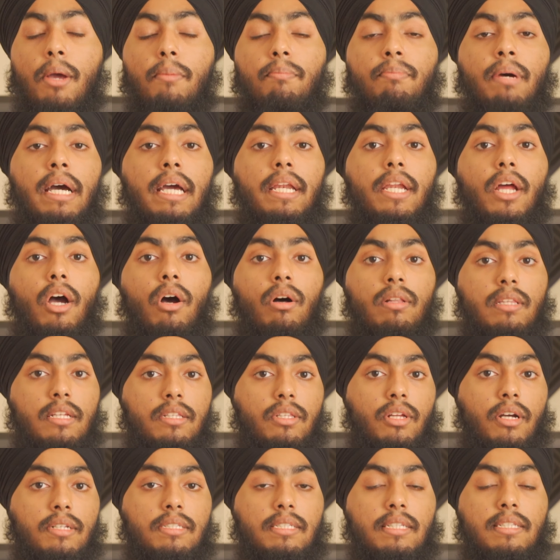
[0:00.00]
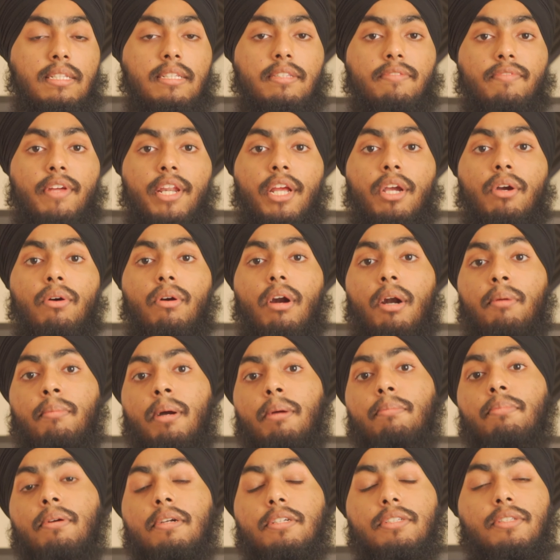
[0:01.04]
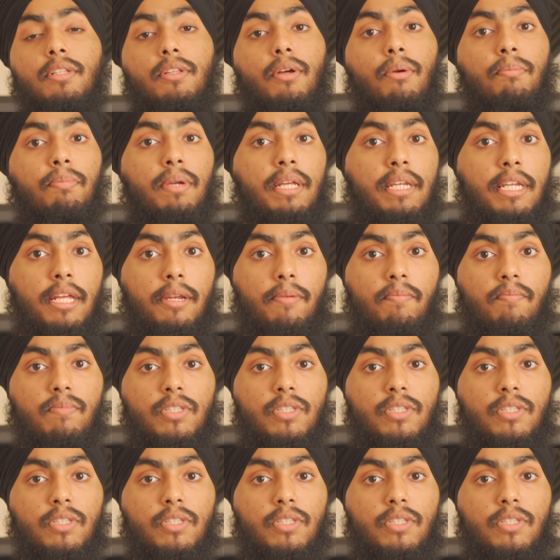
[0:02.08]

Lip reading: but all the thoughts in this video are my personal opinion.